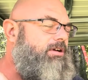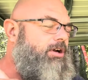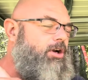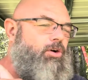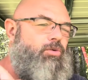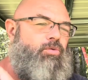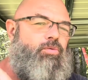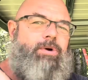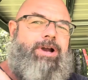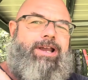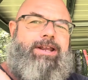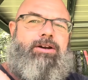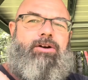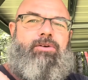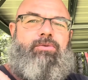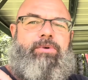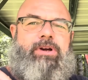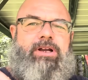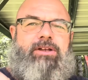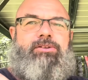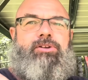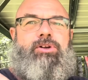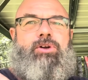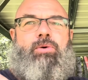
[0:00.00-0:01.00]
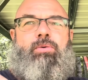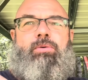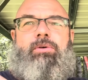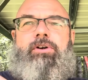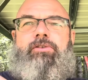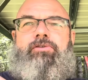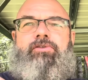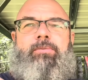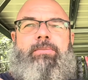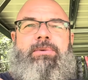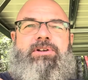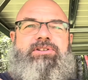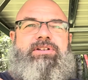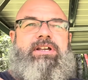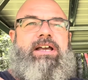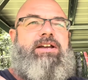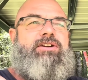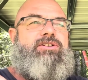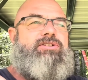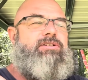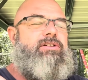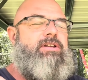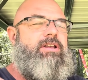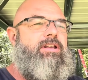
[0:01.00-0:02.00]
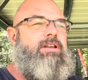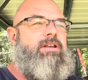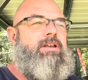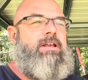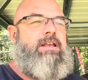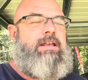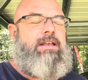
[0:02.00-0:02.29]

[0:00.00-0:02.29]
right around the corner from us, actually.